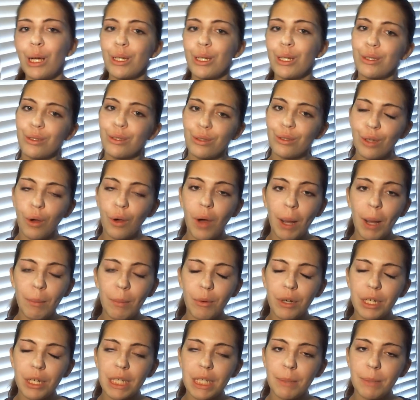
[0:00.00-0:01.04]
So
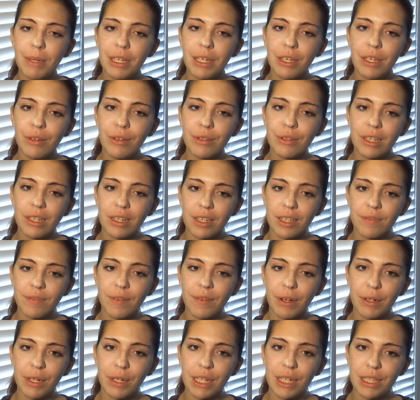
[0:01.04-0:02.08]
I'm going to be using her
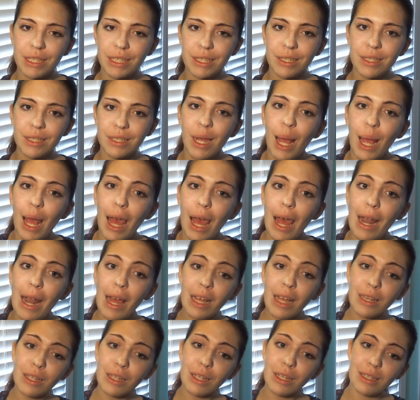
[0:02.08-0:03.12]
foundation, and
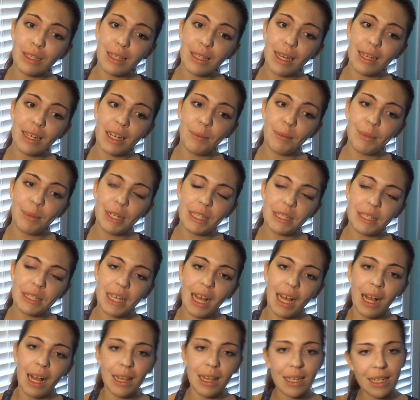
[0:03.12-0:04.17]
I look like I'm an
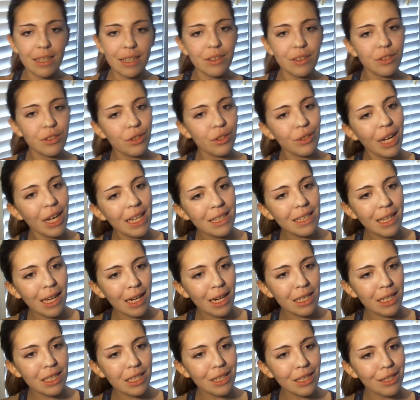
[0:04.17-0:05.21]
Italian, so that's
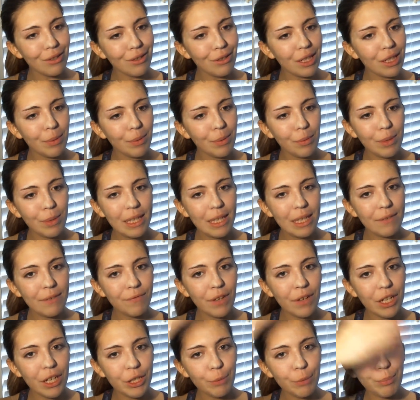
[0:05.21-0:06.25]
actually going to be really fun